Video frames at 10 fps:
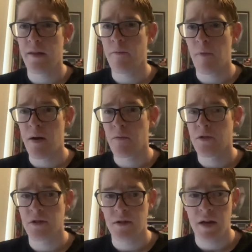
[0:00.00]
and then one
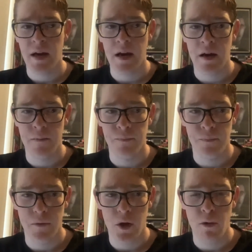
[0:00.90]
was
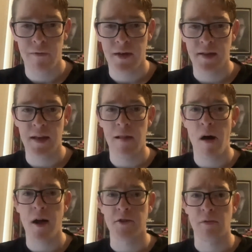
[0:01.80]
whoever kicked their
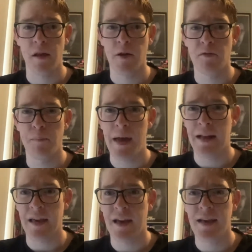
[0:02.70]
last one. I think it was
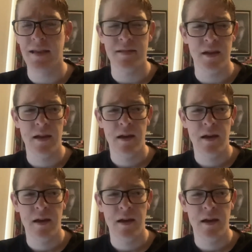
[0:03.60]
Ben Keys.